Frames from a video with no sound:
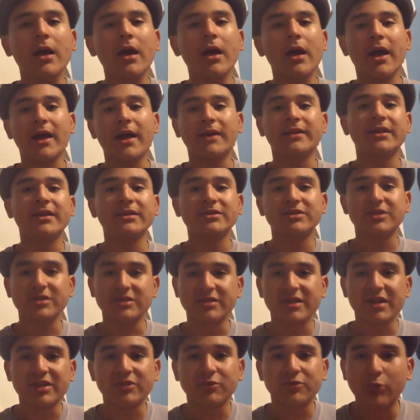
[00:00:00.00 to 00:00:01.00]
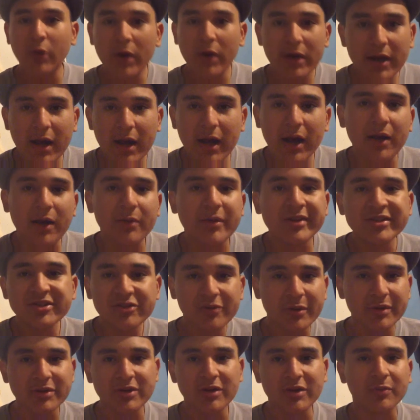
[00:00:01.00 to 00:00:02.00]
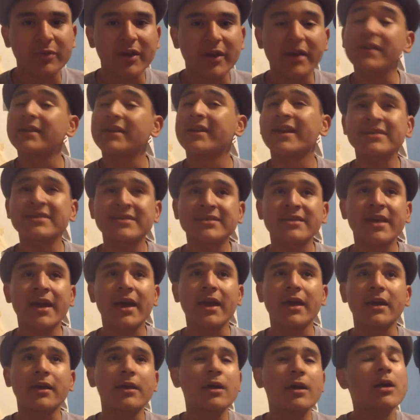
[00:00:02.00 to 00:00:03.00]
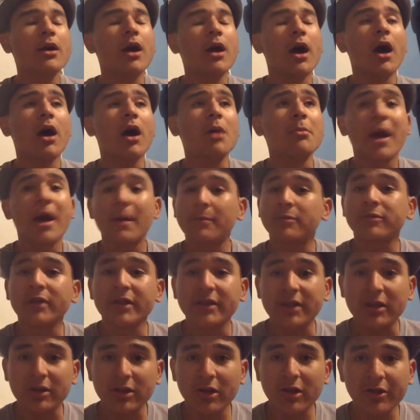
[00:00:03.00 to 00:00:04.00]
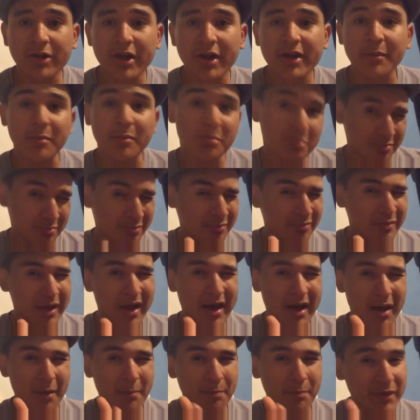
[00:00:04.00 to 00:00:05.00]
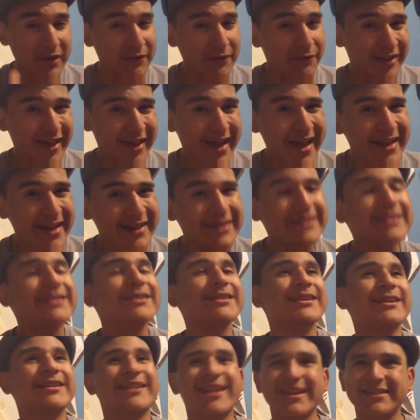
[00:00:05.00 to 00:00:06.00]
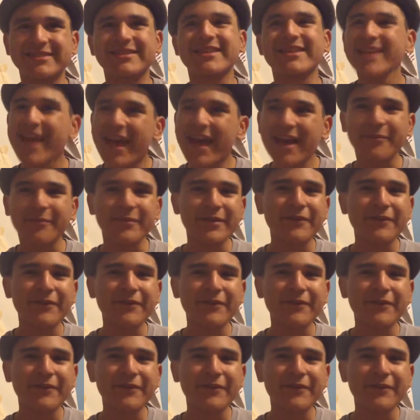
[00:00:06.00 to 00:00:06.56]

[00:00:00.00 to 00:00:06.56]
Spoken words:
And then she says, what instrument do you play? And I say, I played the clarinet. B flat? And I said, yeah, B